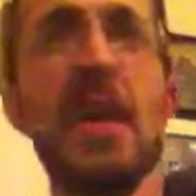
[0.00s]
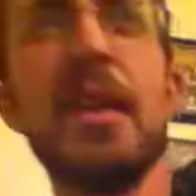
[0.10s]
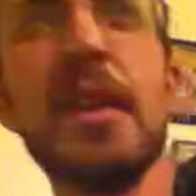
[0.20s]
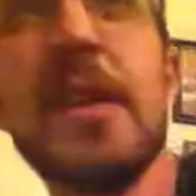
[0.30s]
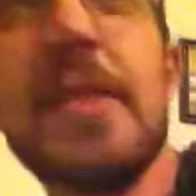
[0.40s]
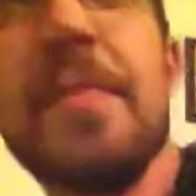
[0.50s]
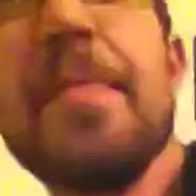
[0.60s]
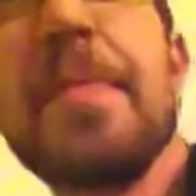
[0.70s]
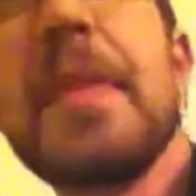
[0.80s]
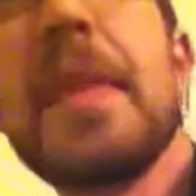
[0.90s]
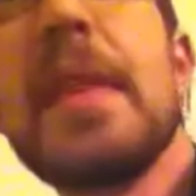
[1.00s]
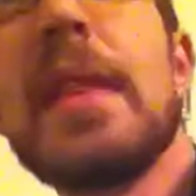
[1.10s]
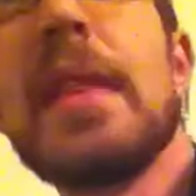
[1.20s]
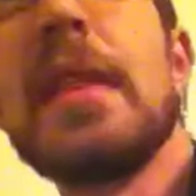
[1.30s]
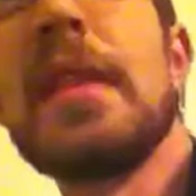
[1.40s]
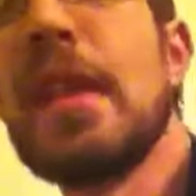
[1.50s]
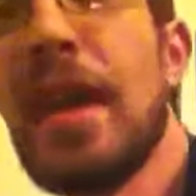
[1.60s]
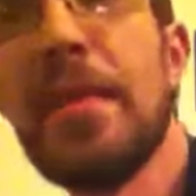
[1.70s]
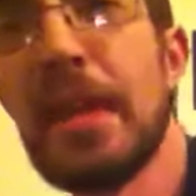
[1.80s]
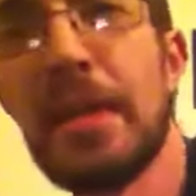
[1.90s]
Earlier,
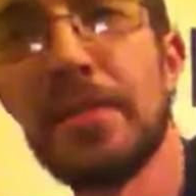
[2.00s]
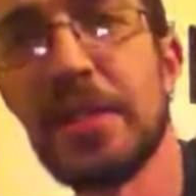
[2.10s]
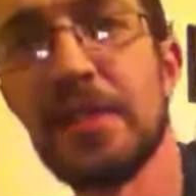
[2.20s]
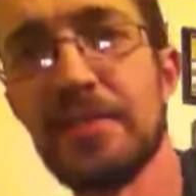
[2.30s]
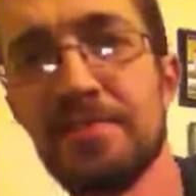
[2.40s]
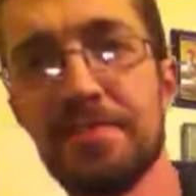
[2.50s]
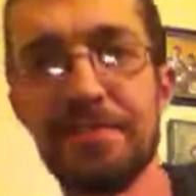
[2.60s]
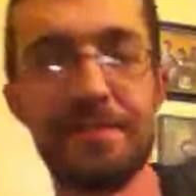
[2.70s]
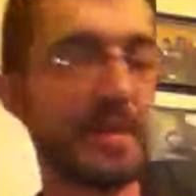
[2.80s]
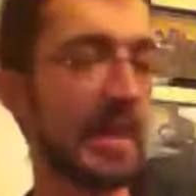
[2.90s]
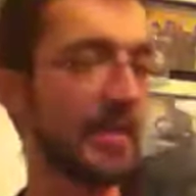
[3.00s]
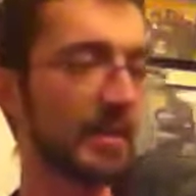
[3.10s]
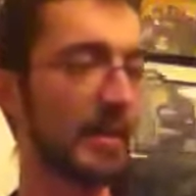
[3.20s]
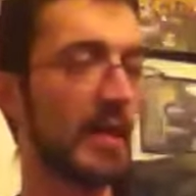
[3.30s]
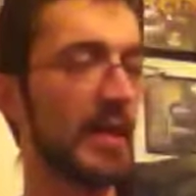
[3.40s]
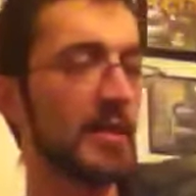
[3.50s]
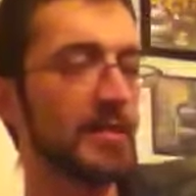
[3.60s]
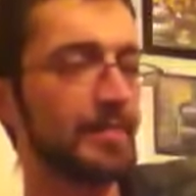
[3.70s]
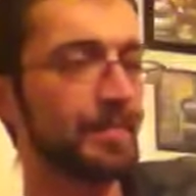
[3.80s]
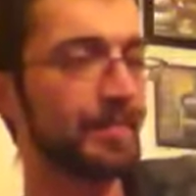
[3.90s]
I've been up since 5 o'clock,
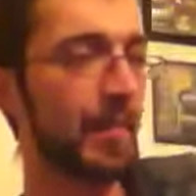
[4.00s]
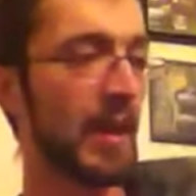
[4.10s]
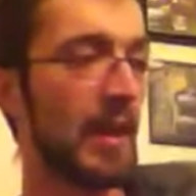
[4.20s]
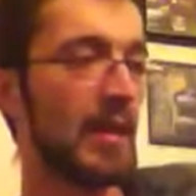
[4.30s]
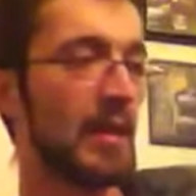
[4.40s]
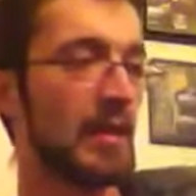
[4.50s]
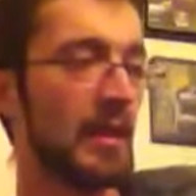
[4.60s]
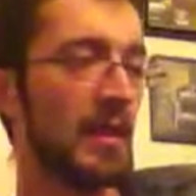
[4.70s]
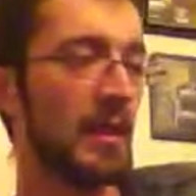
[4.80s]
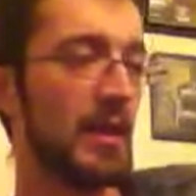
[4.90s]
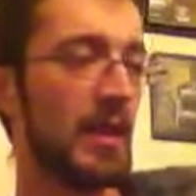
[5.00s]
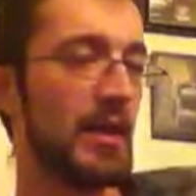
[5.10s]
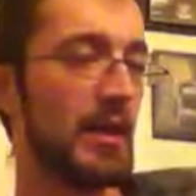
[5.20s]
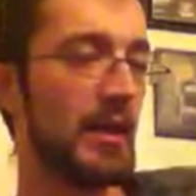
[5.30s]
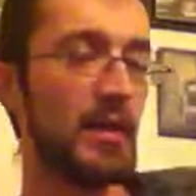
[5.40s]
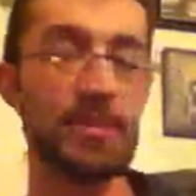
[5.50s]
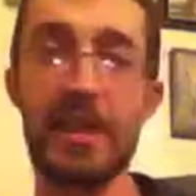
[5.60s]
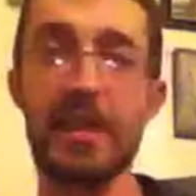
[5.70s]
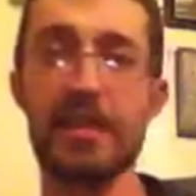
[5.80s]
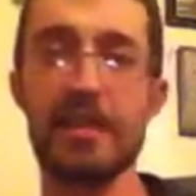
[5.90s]
and I'm
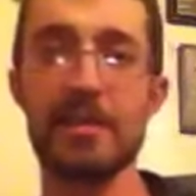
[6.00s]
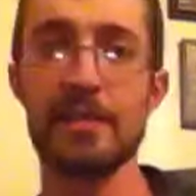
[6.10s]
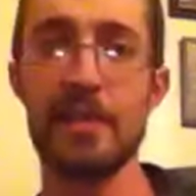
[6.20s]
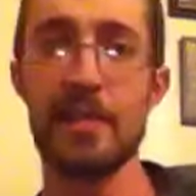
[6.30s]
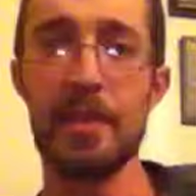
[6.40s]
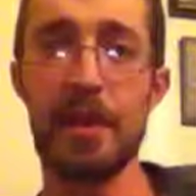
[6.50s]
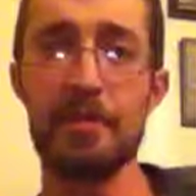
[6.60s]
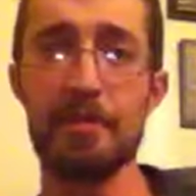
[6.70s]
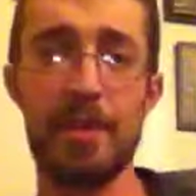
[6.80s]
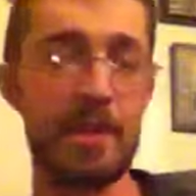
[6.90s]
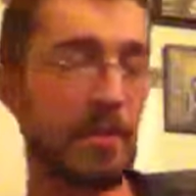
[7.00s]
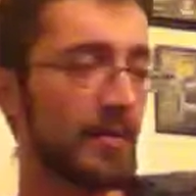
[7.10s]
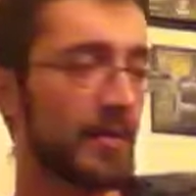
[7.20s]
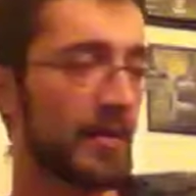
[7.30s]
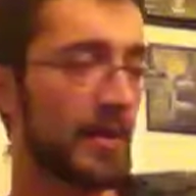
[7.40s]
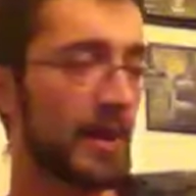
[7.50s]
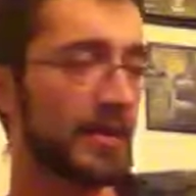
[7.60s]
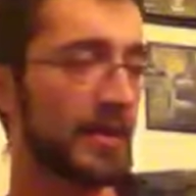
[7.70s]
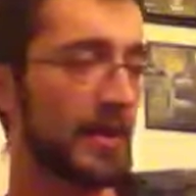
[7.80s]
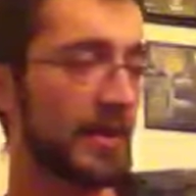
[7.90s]
staying in the pipe and parlor for a
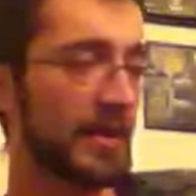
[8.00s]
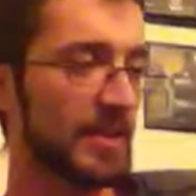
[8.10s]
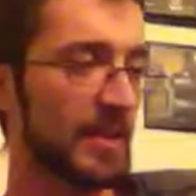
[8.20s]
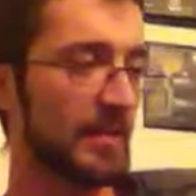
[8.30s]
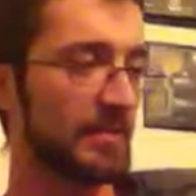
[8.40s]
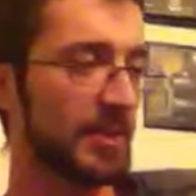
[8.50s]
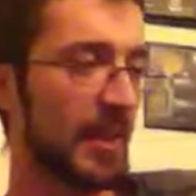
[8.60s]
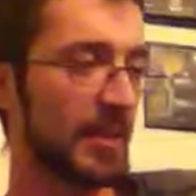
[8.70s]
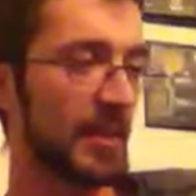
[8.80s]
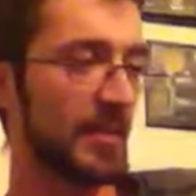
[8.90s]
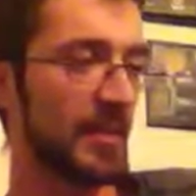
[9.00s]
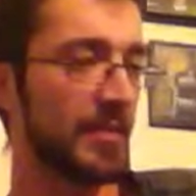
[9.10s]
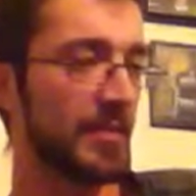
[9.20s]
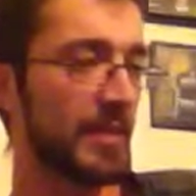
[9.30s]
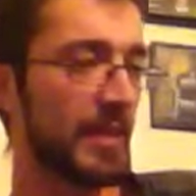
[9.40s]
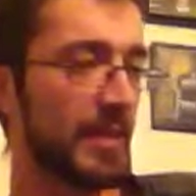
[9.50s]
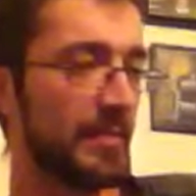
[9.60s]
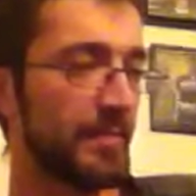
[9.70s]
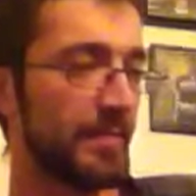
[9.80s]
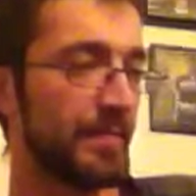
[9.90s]
while today because I'm trying to get away from the.
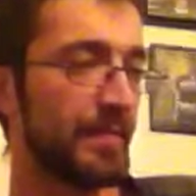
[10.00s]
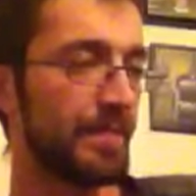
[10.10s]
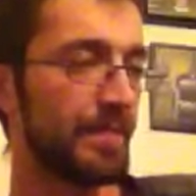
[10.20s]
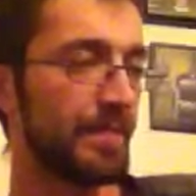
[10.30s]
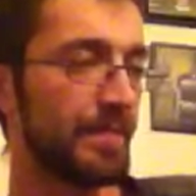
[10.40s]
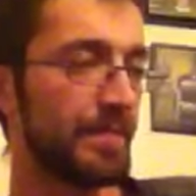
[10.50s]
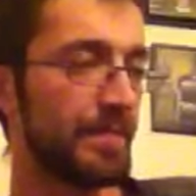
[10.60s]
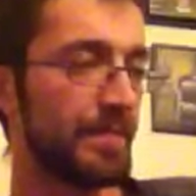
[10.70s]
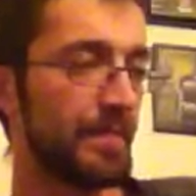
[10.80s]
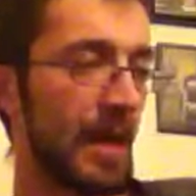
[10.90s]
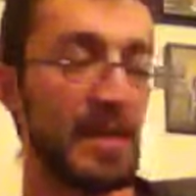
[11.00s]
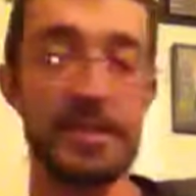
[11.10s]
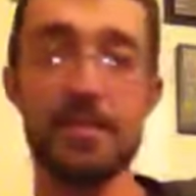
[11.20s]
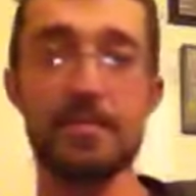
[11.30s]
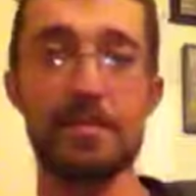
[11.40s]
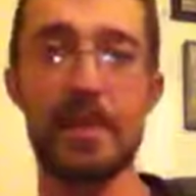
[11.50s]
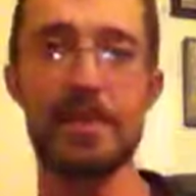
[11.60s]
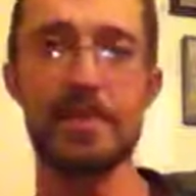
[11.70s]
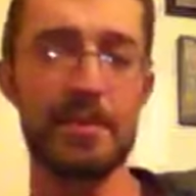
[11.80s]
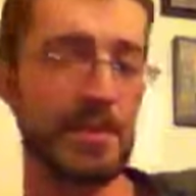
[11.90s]
I
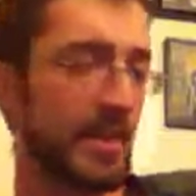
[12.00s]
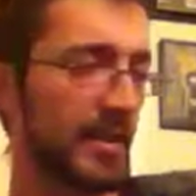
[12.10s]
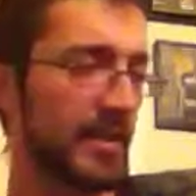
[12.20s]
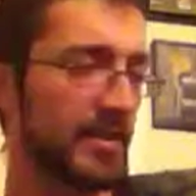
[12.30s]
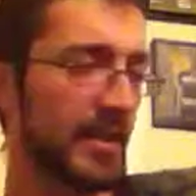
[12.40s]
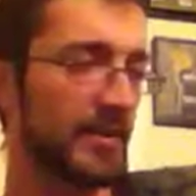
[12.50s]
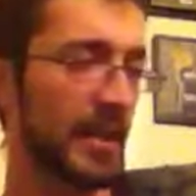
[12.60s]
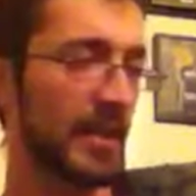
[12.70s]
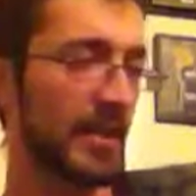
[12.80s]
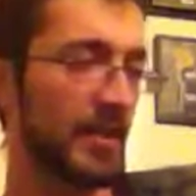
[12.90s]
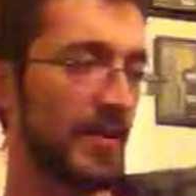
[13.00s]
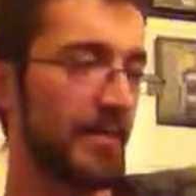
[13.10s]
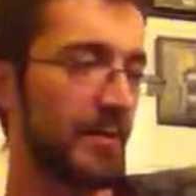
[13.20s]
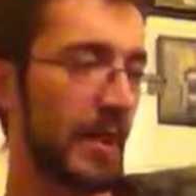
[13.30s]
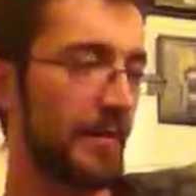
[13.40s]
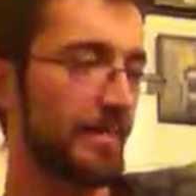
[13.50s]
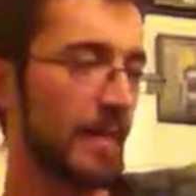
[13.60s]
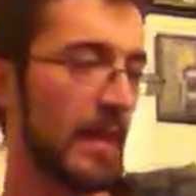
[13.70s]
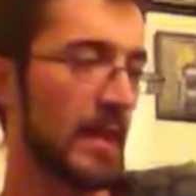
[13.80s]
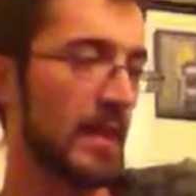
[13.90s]
smoke cigarettes, so I'm trying to get away from that.
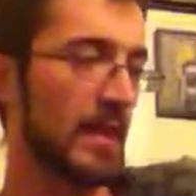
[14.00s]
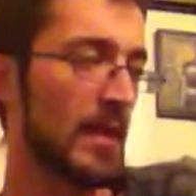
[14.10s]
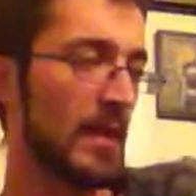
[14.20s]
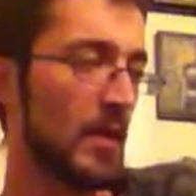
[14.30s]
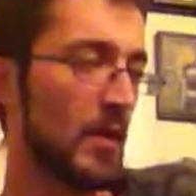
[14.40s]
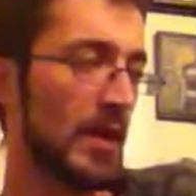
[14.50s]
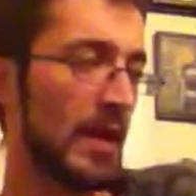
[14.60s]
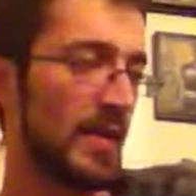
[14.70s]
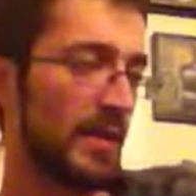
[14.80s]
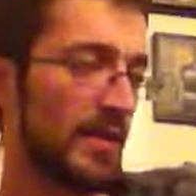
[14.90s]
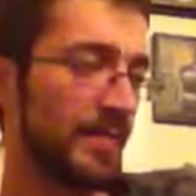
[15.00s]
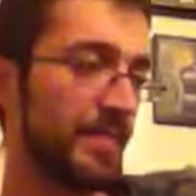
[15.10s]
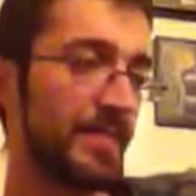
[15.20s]
Well, I have a